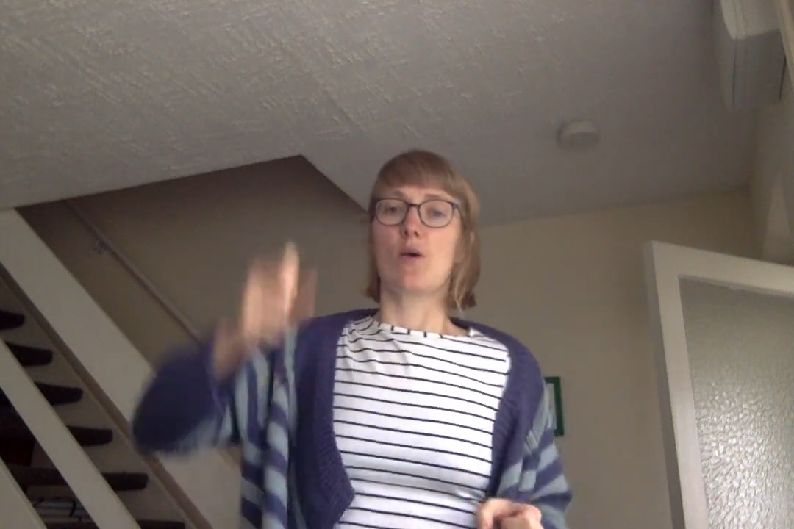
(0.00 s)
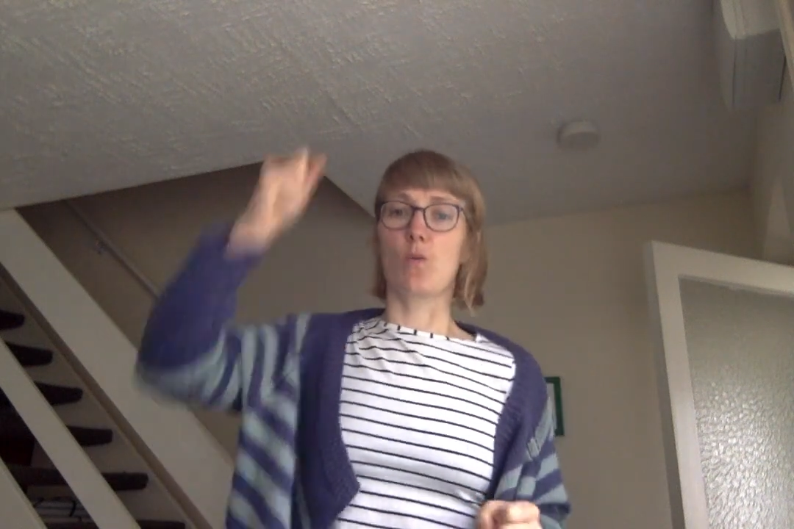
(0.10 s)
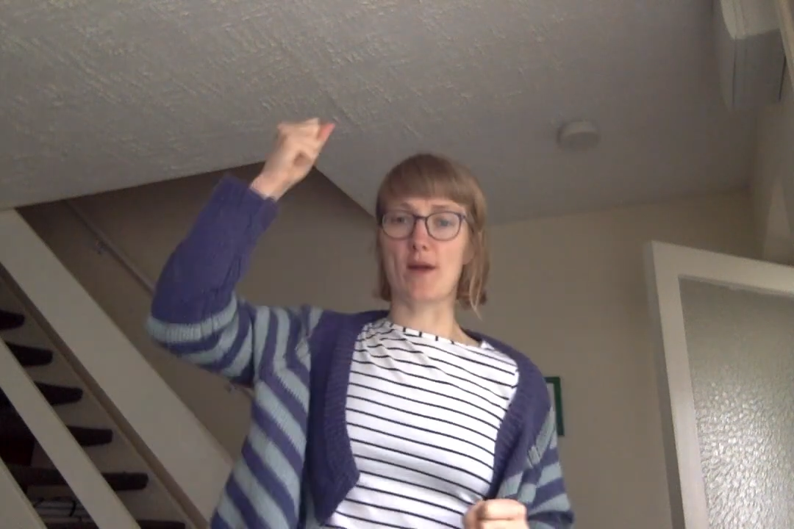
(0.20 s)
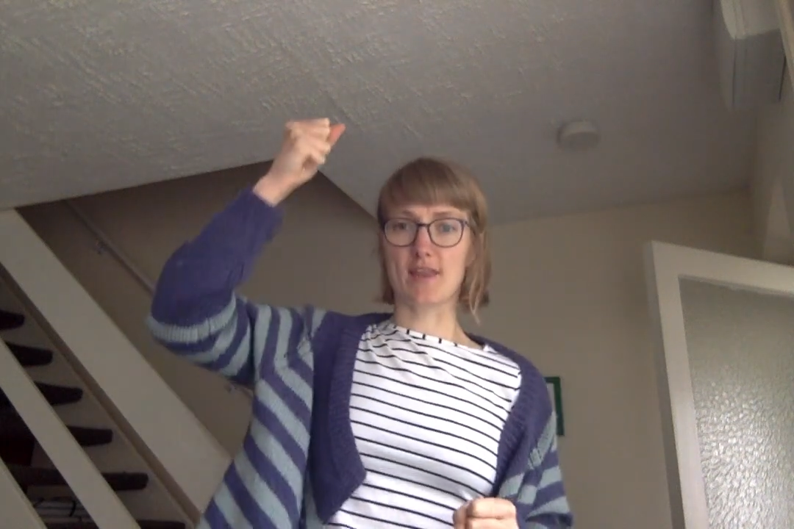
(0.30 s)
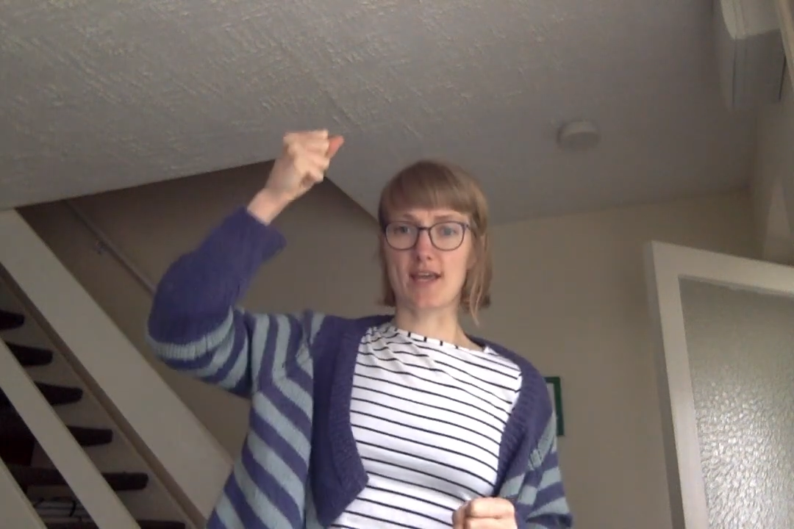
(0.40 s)

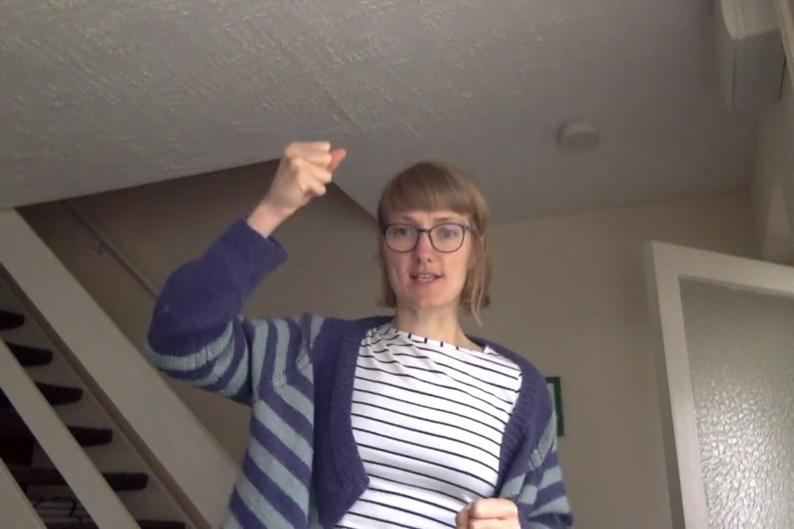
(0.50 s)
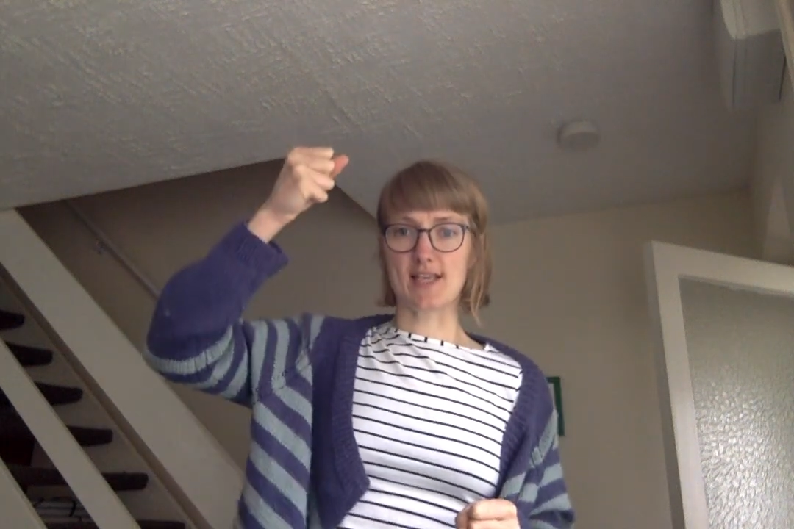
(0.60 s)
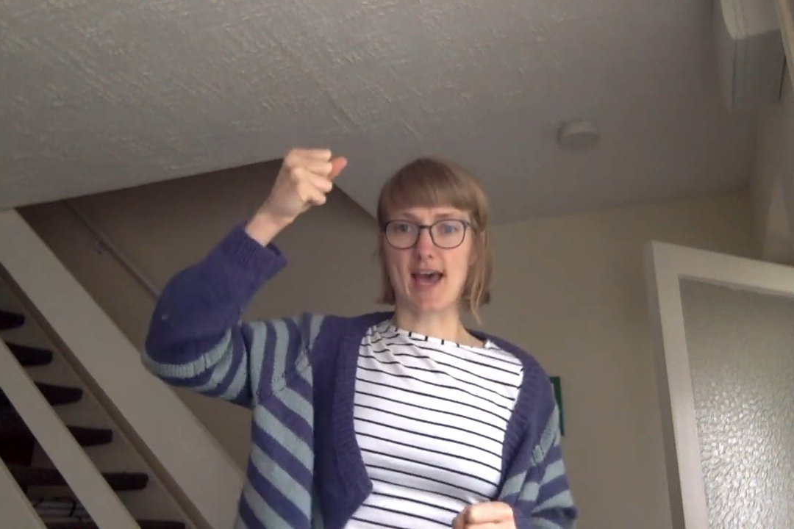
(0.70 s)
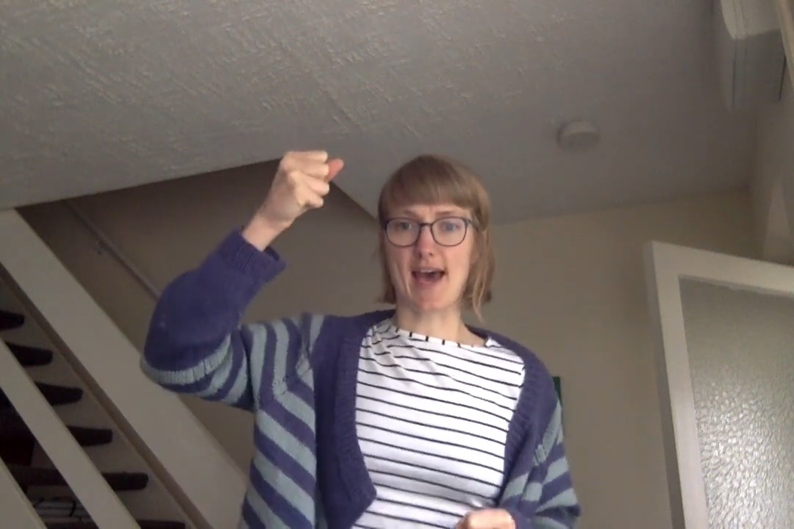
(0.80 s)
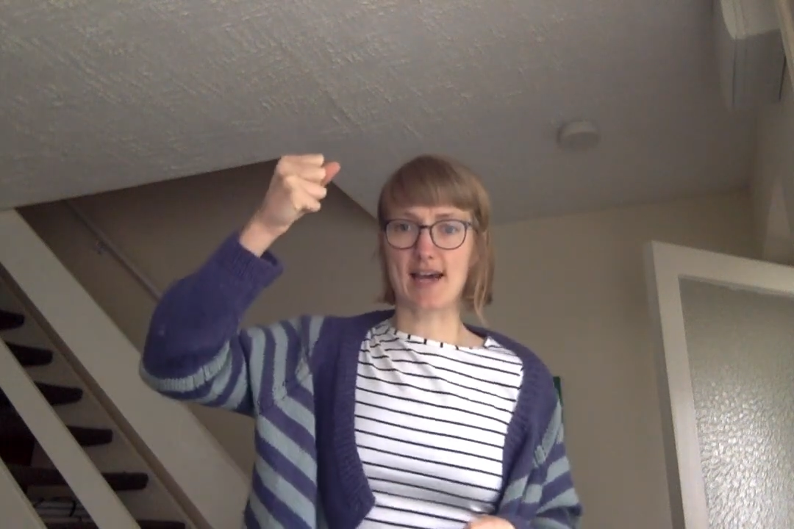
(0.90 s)
with his
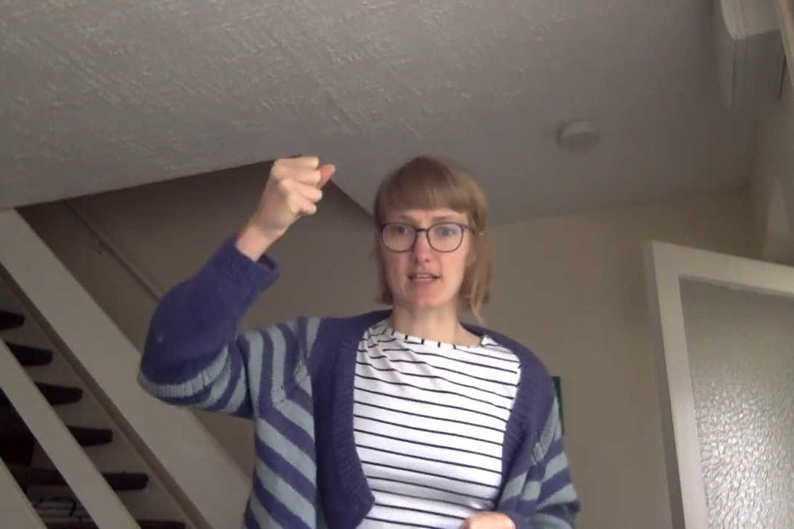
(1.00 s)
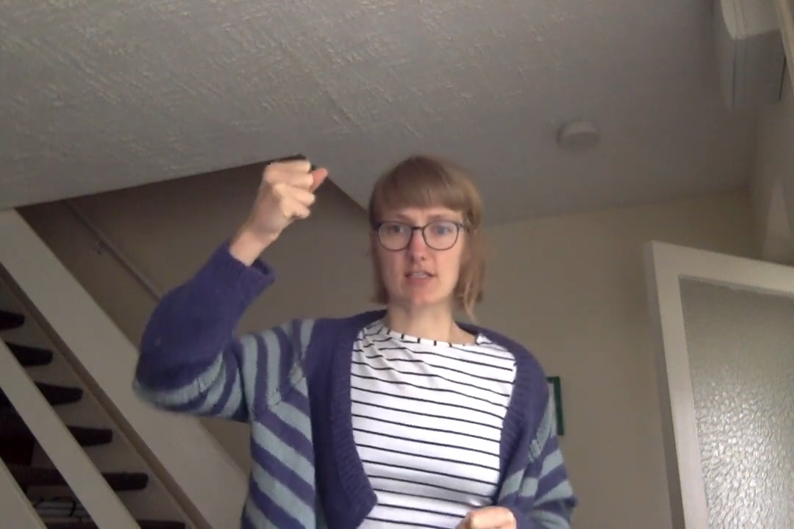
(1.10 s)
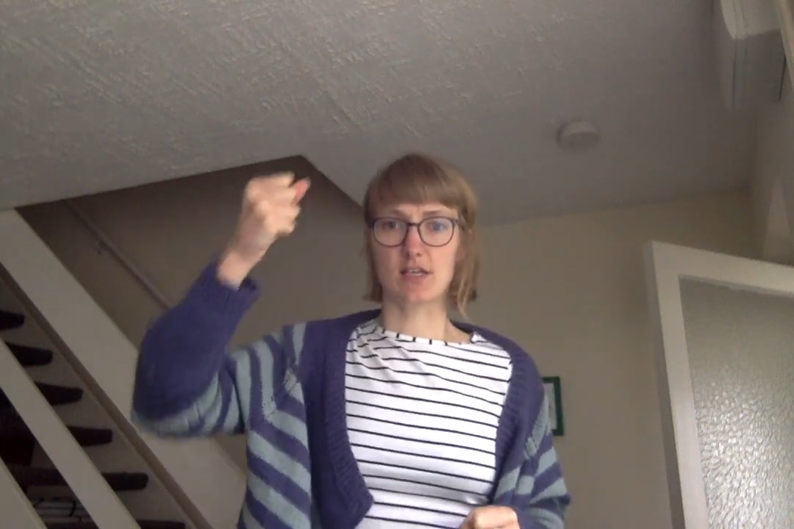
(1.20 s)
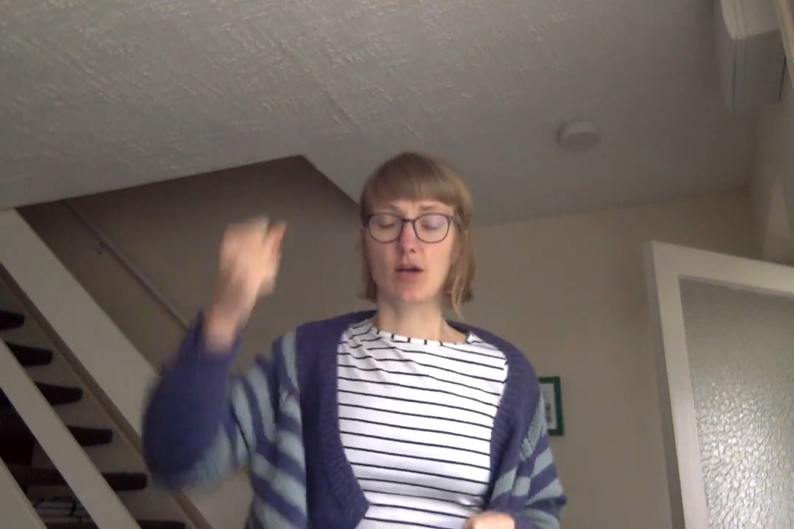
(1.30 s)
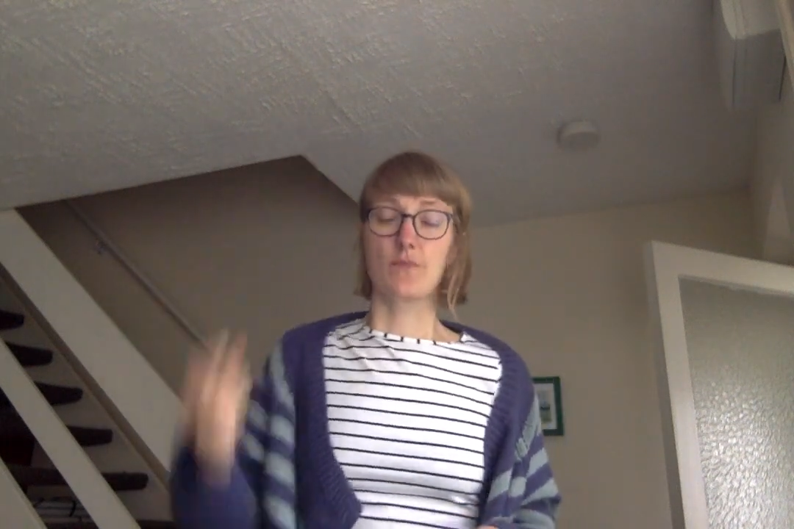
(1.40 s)

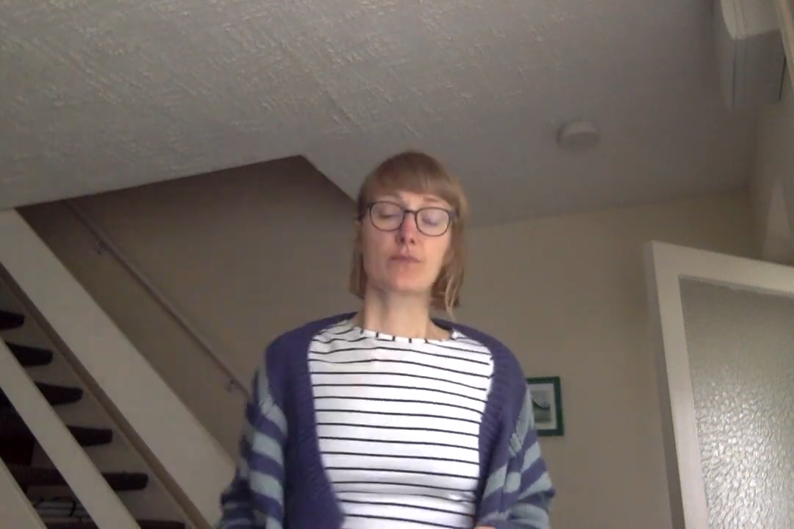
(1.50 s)
axe.